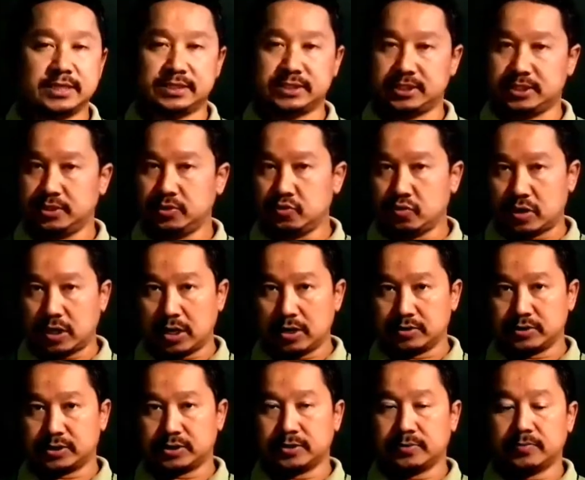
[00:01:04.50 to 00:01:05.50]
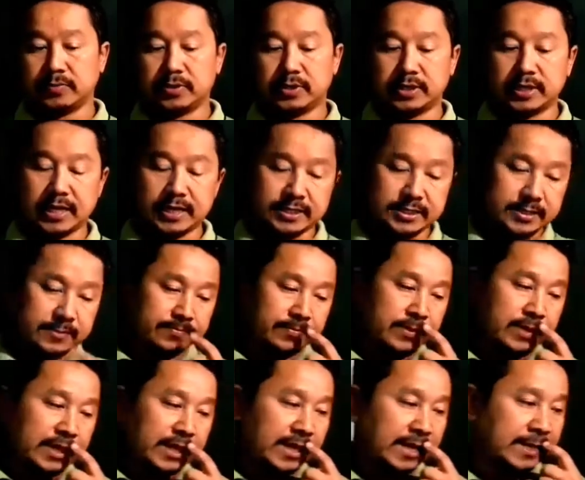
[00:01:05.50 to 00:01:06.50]
its nucleus. All right,
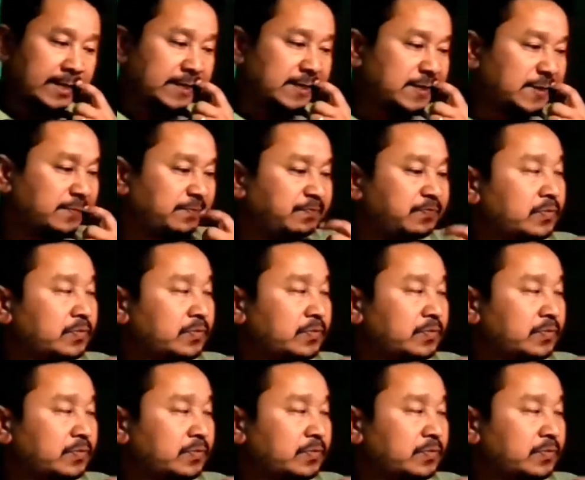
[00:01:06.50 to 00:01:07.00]
and